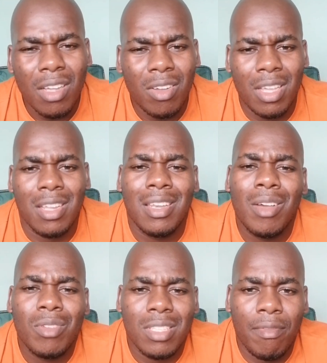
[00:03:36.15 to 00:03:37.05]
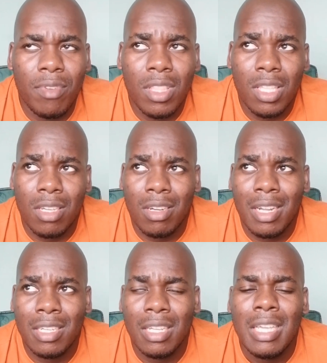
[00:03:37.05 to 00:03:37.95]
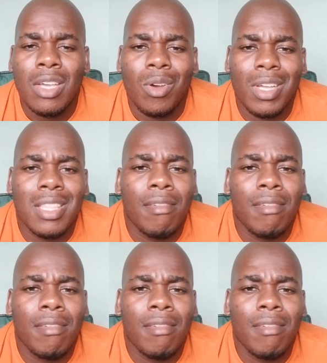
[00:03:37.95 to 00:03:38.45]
okay, now is the fourth thing, right? Okay,